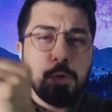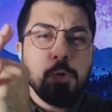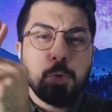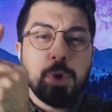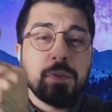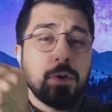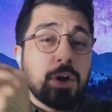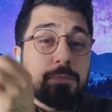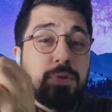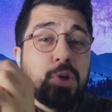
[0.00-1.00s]
We were with
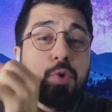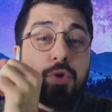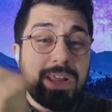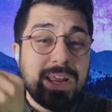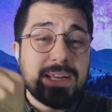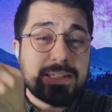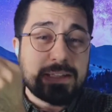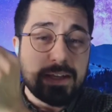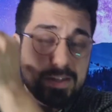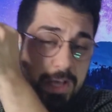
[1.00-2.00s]
God, pure
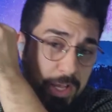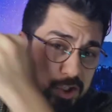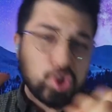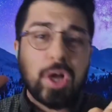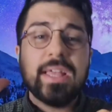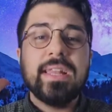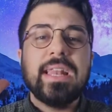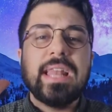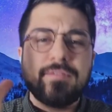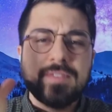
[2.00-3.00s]
innocence. Suddenly
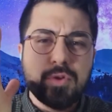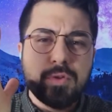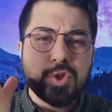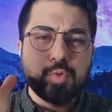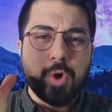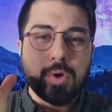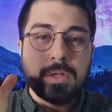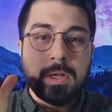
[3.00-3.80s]
left into this world.